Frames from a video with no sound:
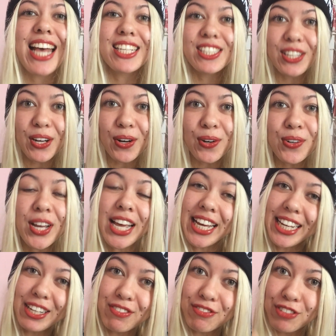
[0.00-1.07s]
So,
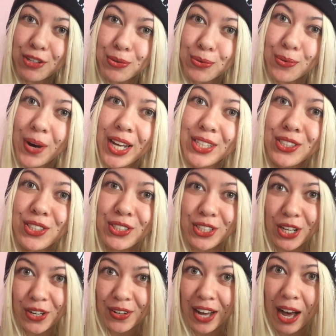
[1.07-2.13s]
if you want to
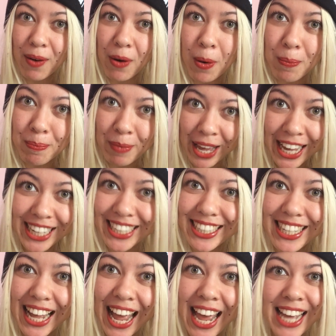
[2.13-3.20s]
know how I'll
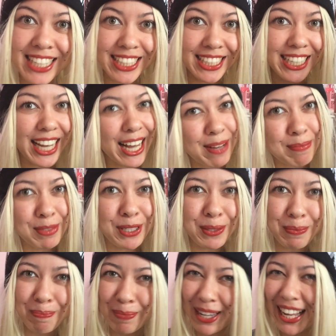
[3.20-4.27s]
make that, come to
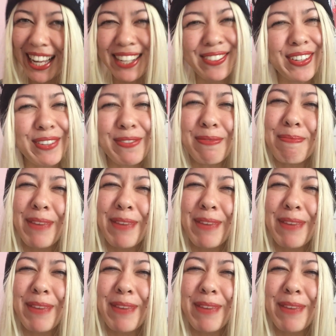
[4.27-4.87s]
play with